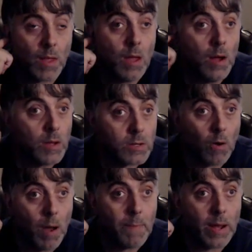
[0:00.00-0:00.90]
So
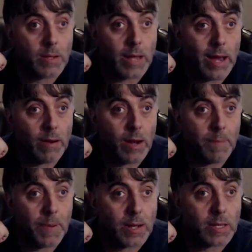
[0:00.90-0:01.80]
I bent down and I
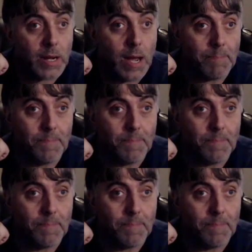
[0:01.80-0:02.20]
picked it up.